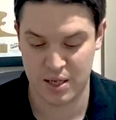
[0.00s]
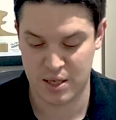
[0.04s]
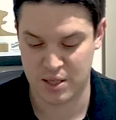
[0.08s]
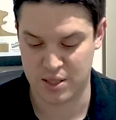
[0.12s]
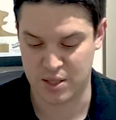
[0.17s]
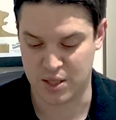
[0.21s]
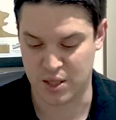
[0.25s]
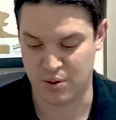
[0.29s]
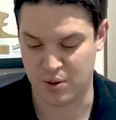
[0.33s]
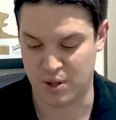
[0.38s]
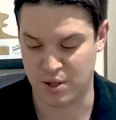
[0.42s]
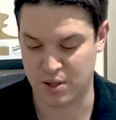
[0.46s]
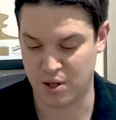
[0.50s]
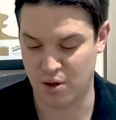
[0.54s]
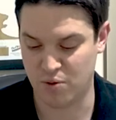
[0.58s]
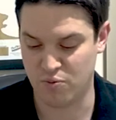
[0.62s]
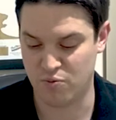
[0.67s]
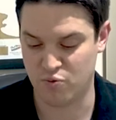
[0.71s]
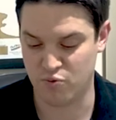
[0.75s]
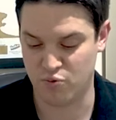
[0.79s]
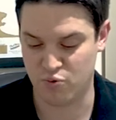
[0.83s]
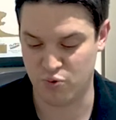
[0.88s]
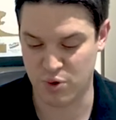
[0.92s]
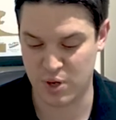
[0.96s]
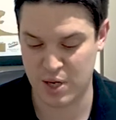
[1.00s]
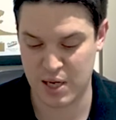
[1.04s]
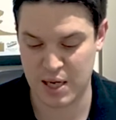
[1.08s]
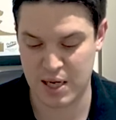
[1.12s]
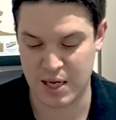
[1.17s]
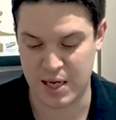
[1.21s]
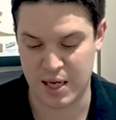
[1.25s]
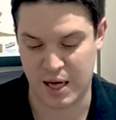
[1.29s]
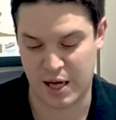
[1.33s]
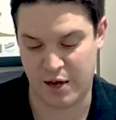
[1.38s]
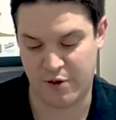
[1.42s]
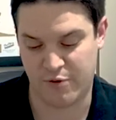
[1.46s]
So they don't
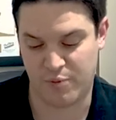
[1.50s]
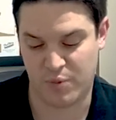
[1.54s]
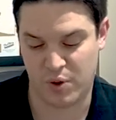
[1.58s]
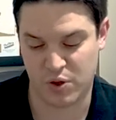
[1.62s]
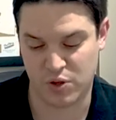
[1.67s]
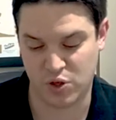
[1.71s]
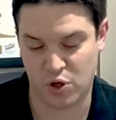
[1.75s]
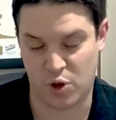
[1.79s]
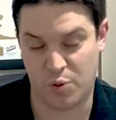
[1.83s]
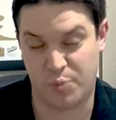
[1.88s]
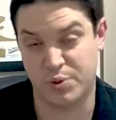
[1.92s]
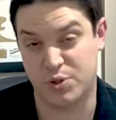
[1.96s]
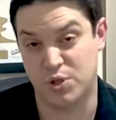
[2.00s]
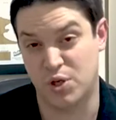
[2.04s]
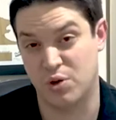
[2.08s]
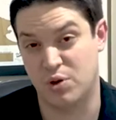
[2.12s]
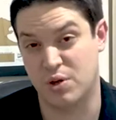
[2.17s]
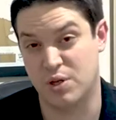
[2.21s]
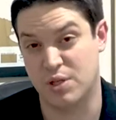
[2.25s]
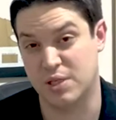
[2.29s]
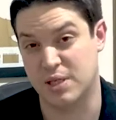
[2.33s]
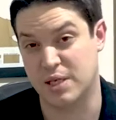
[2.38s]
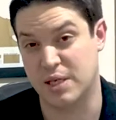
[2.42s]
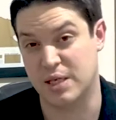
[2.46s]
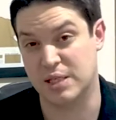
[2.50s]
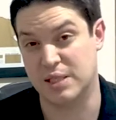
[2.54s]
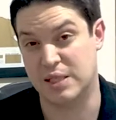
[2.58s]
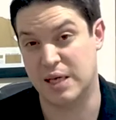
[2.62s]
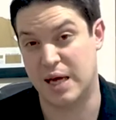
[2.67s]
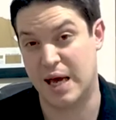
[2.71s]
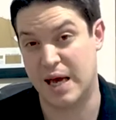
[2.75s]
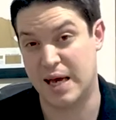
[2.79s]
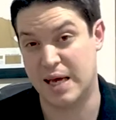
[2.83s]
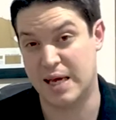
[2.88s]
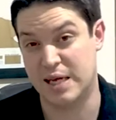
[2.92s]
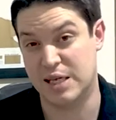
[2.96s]
really have much opportunity to
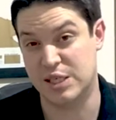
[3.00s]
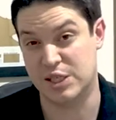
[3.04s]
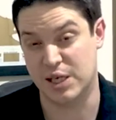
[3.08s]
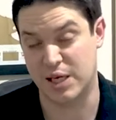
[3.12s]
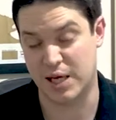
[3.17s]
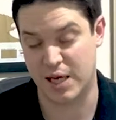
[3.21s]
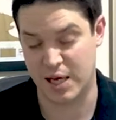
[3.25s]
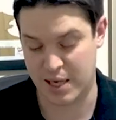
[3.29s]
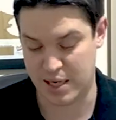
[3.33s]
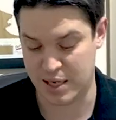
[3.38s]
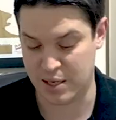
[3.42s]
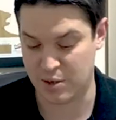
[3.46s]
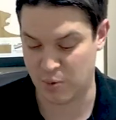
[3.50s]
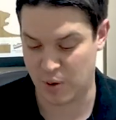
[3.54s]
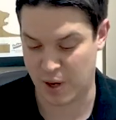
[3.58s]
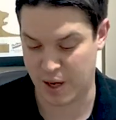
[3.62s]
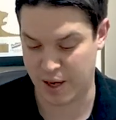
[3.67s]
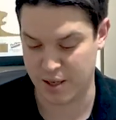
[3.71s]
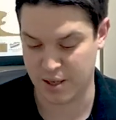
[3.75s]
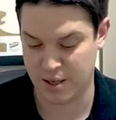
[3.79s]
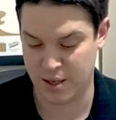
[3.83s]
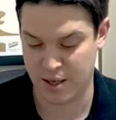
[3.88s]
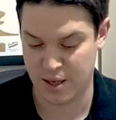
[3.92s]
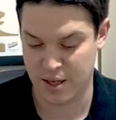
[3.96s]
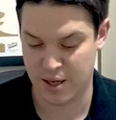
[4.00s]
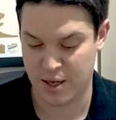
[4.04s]
age it anyway.